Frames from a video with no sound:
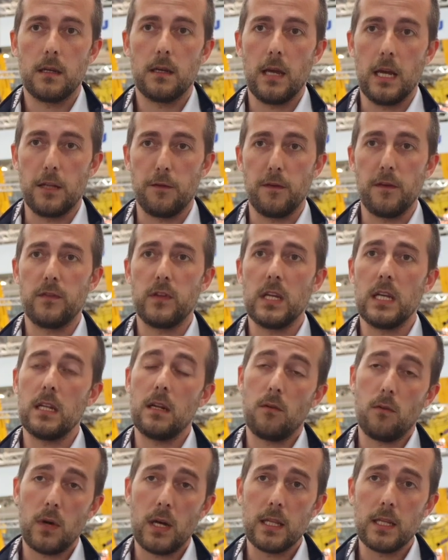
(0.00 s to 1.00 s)

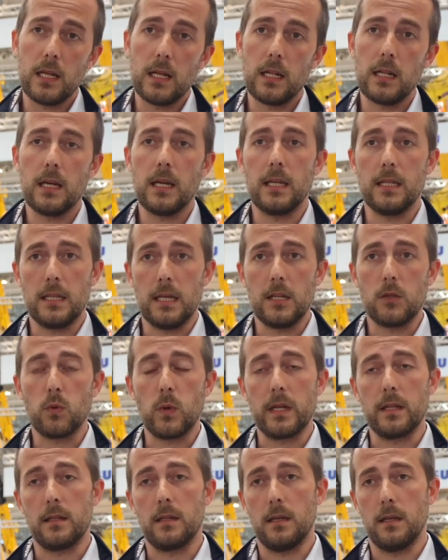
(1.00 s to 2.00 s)
815 radial and
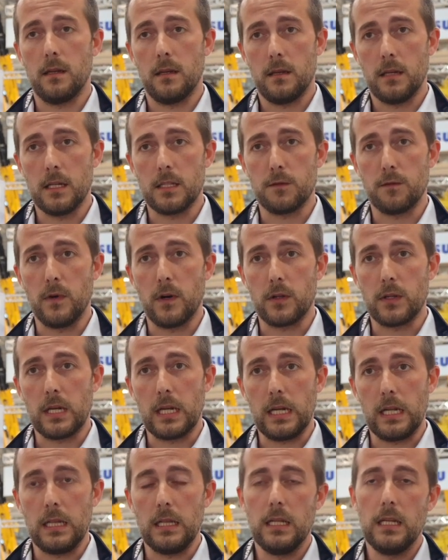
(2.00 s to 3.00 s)
820 it's
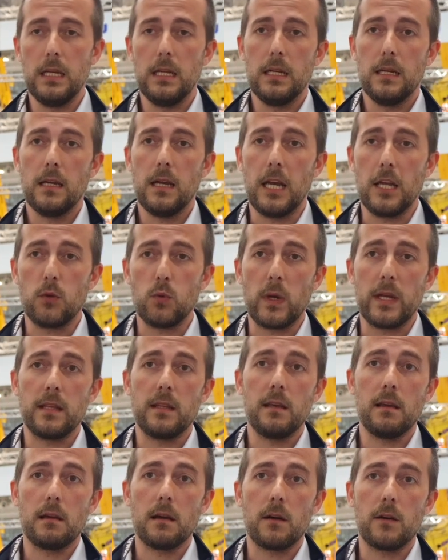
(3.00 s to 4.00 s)
vertical.
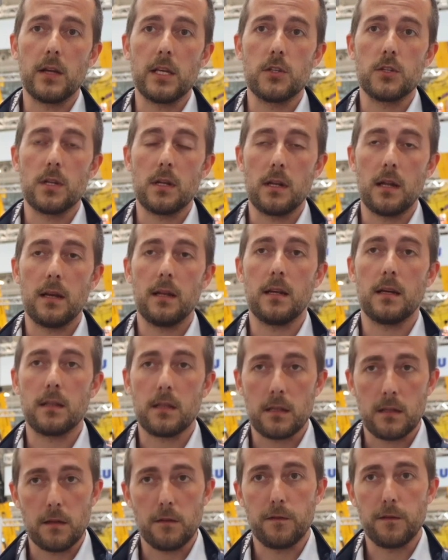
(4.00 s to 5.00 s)
820 can reach
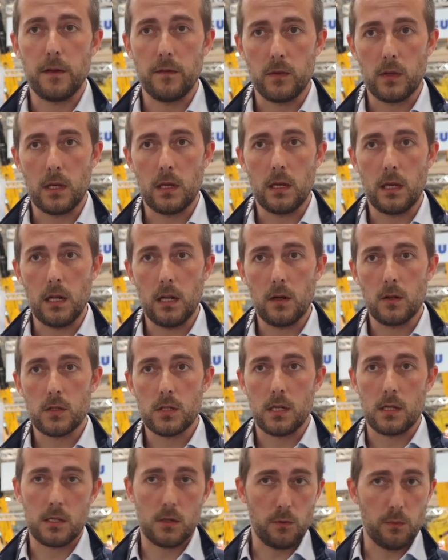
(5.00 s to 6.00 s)
950
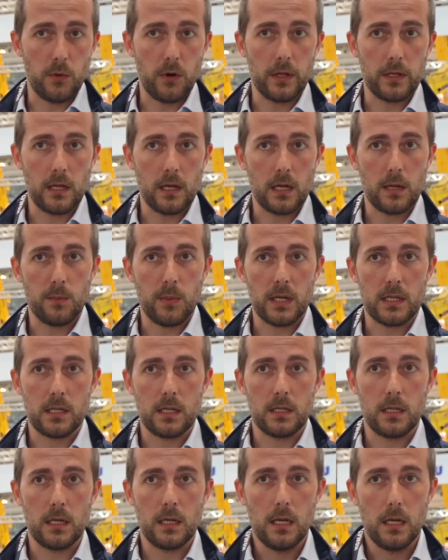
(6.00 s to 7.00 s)
kilos as operating
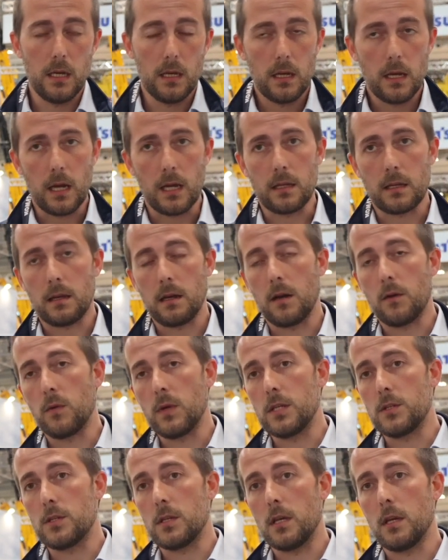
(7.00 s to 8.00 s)
capacity and can
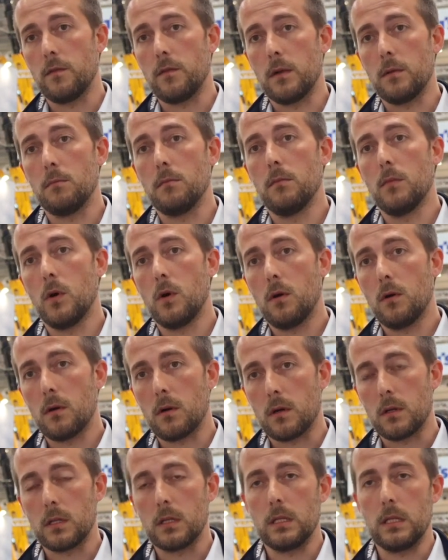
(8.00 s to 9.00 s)
reach even
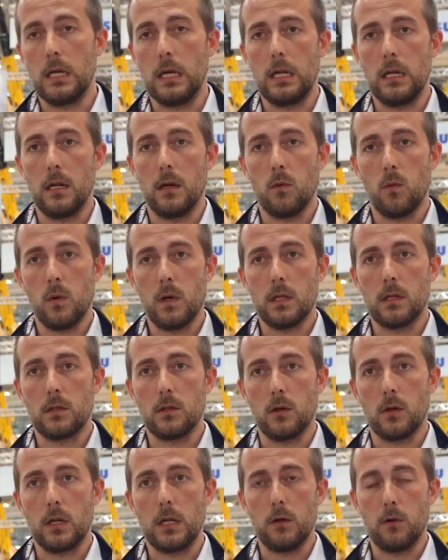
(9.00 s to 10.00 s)
more than 1
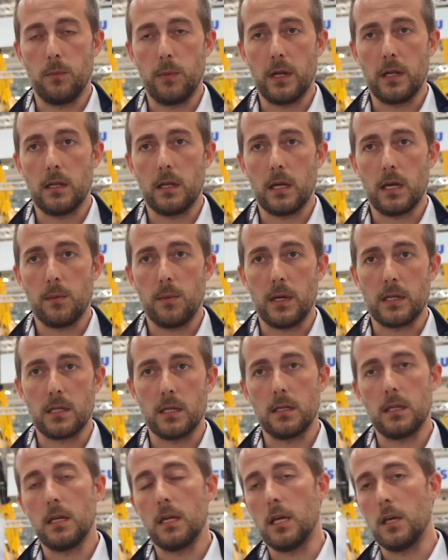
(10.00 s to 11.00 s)
ton operating
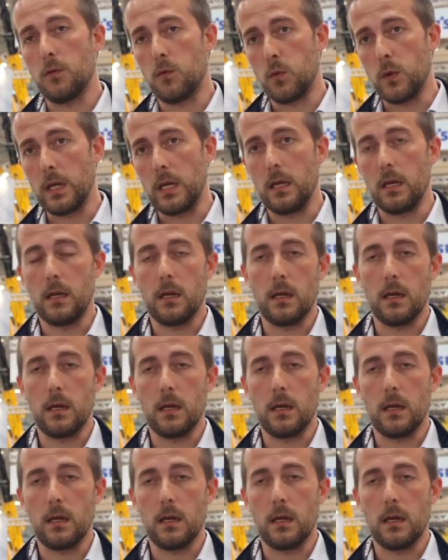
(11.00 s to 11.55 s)
capacity if we